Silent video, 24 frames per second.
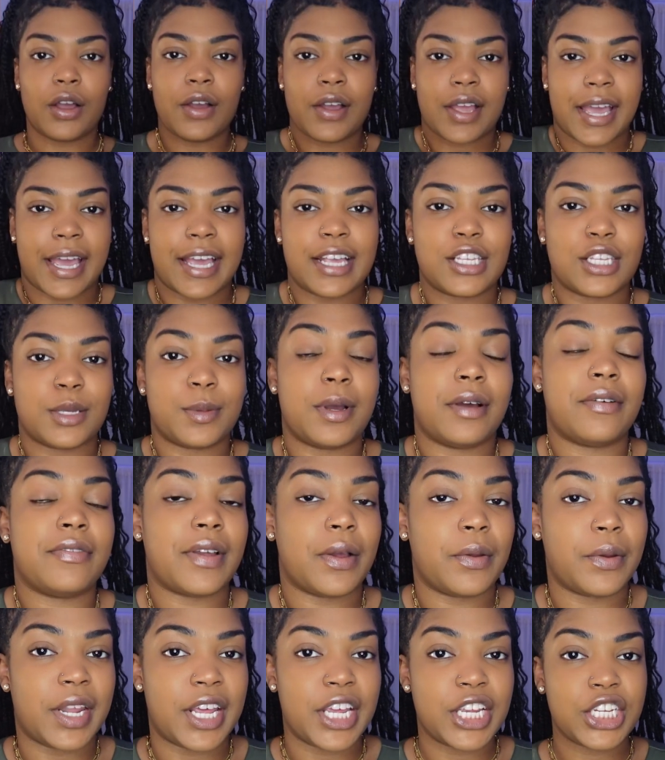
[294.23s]
Okay, so my
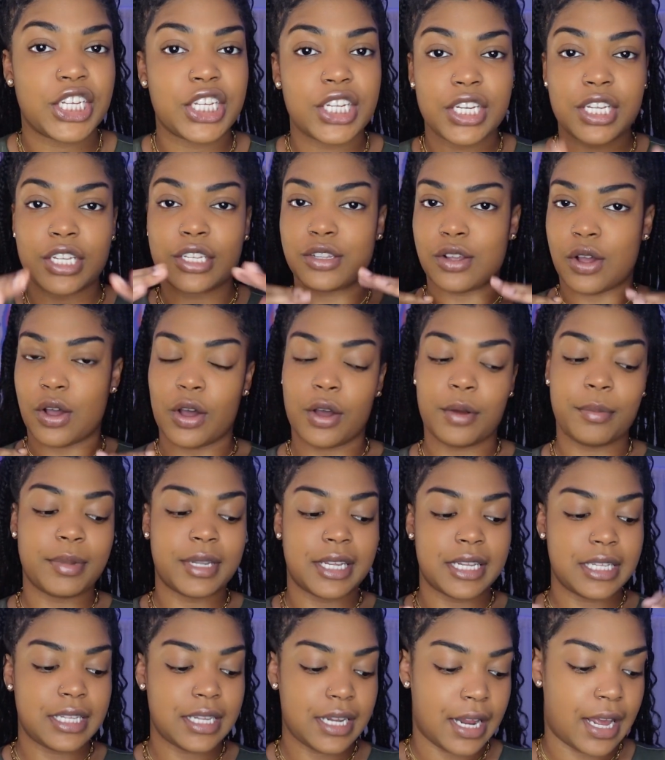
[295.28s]
foundation is all
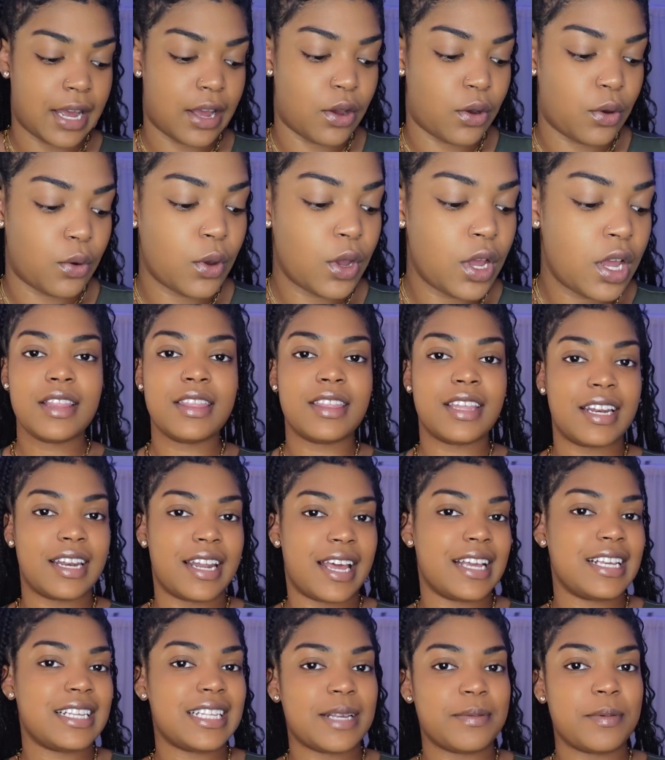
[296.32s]
blended out. The
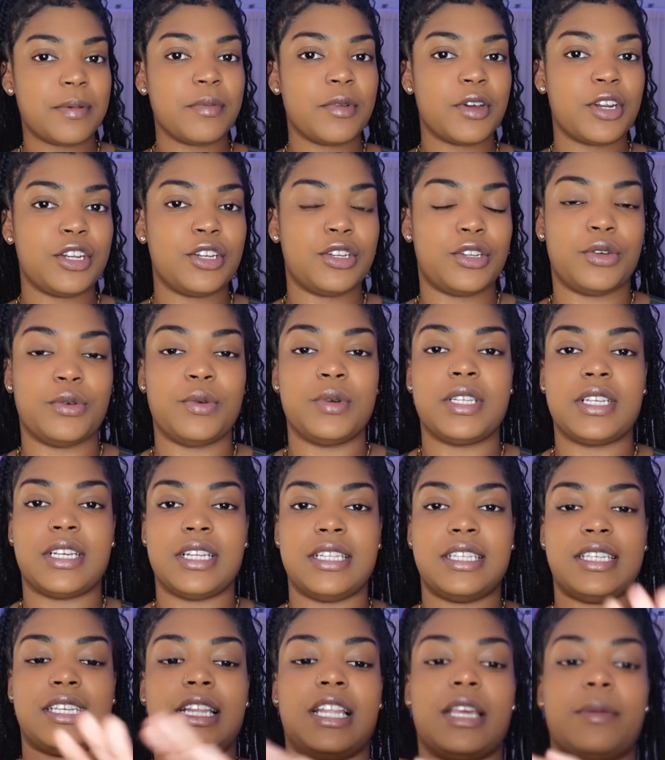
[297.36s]
next step I'm going to do is
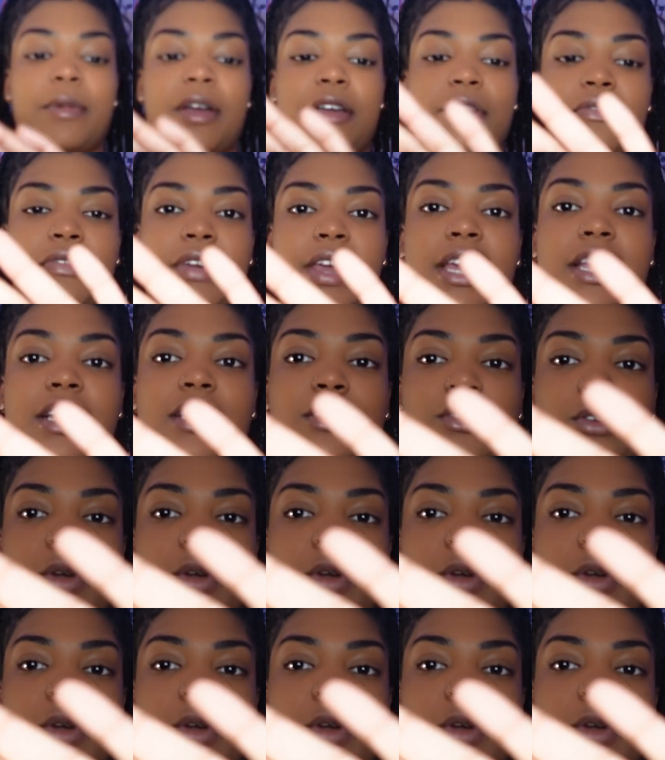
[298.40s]
concealing my face.